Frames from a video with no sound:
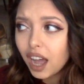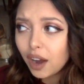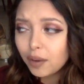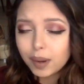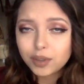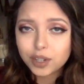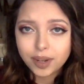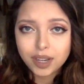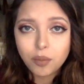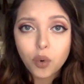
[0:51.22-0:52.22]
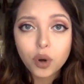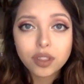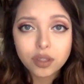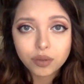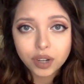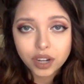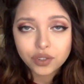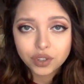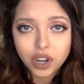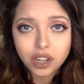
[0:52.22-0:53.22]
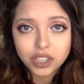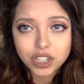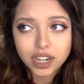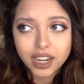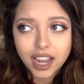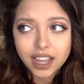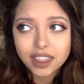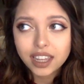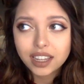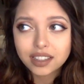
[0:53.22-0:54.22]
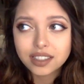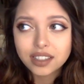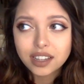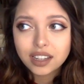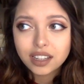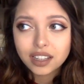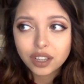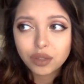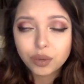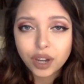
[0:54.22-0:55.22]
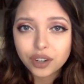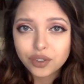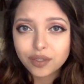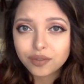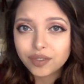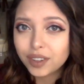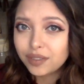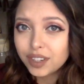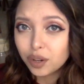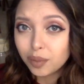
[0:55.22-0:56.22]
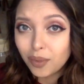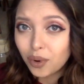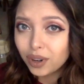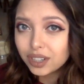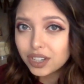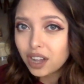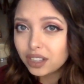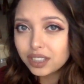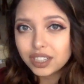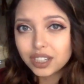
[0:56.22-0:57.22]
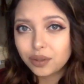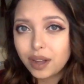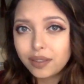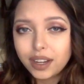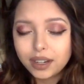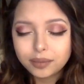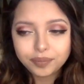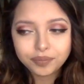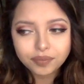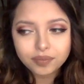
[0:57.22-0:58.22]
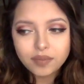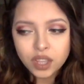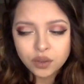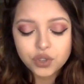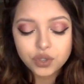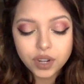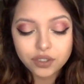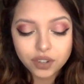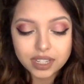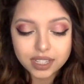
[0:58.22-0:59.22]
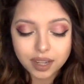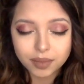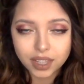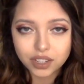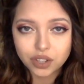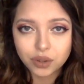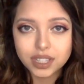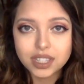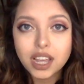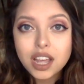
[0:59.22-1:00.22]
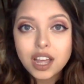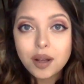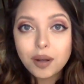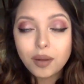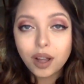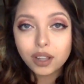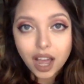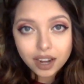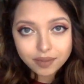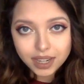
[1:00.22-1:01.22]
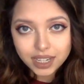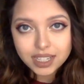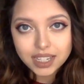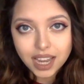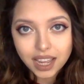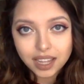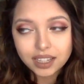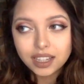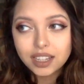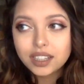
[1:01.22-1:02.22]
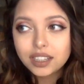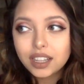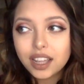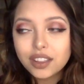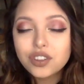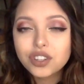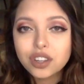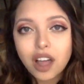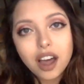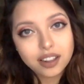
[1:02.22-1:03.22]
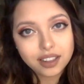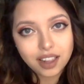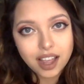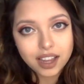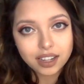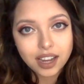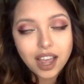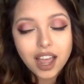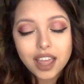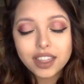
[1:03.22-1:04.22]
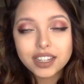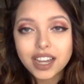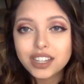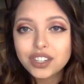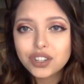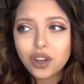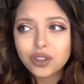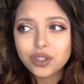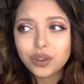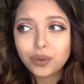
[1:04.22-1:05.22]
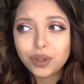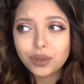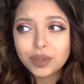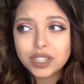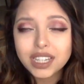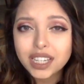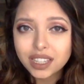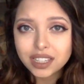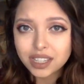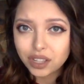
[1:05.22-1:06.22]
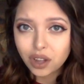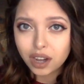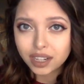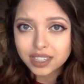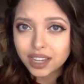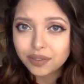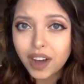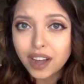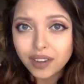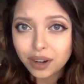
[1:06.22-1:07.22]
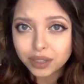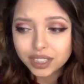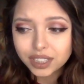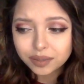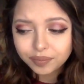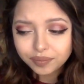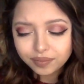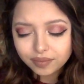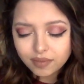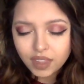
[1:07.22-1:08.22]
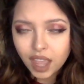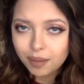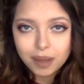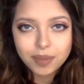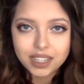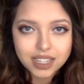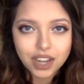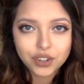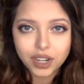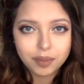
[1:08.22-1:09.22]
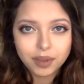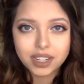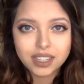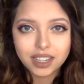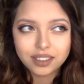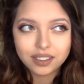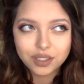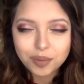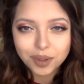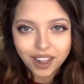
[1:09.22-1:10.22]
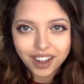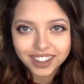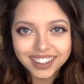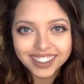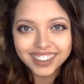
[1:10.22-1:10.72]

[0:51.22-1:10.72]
I remember spending more than $300 on it. I think it's like $350 or more dollars around there. It was 300 and something. So it's a lot of money to take, and there's a lot on the line. The test is also ridiculously long. It's like 5 hours. I might be exaggerating, but it's like super long.